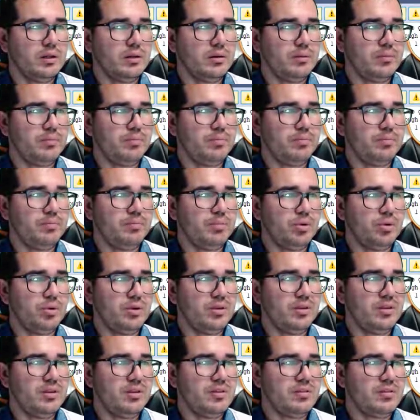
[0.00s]
put
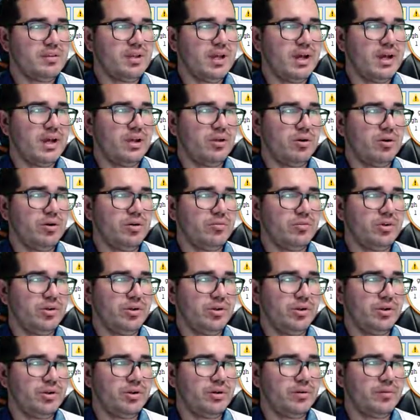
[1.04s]
this guy over here.
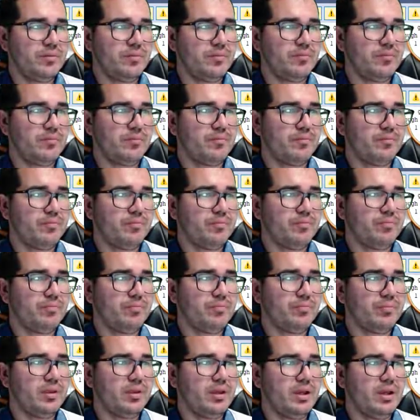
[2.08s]

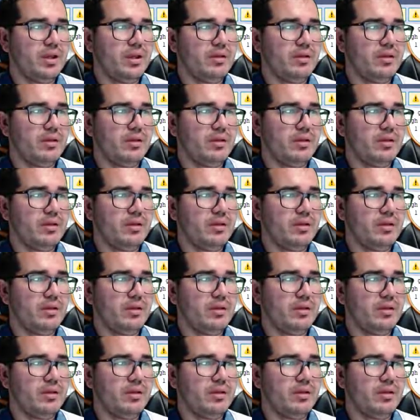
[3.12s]
Okay.